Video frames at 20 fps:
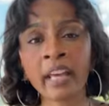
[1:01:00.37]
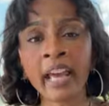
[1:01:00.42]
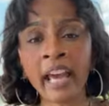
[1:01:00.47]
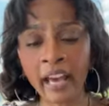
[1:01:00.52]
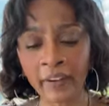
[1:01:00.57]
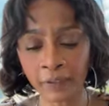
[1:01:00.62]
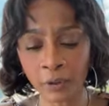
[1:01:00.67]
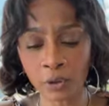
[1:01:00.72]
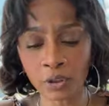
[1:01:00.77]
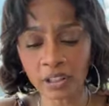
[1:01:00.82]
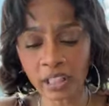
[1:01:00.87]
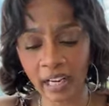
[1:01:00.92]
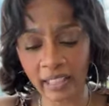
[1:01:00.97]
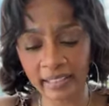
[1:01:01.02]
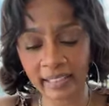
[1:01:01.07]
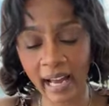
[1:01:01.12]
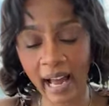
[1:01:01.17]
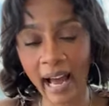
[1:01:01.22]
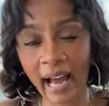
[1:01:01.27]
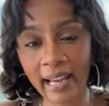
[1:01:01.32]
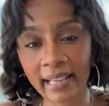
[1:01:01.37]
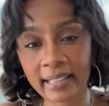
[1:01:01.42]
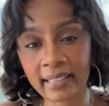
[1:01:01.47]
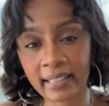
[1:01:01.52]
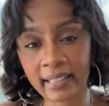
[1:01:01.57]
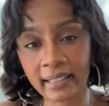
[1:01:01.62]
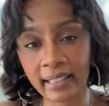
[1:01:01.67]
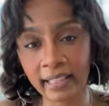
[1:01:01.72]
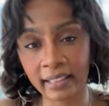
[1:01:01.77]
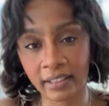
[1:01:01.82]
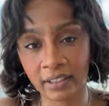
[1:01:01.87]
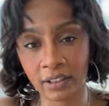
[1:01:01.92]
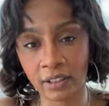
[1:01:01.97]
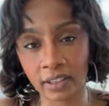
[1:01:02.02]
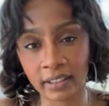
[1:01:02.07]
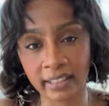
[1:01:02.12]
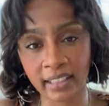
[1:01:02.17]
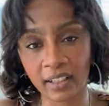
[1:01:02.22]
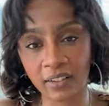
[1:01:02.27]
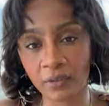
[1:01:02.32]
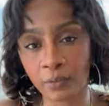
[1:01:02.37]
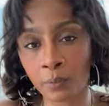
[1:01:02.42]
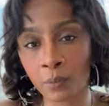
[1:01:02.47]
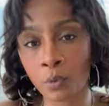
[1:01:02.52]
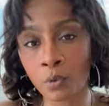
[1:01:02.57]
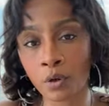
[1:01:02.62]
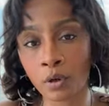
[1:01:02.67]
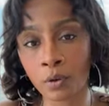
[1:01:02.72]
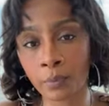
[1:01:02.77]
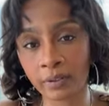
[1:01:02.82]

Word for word: If you start to isolate yourself more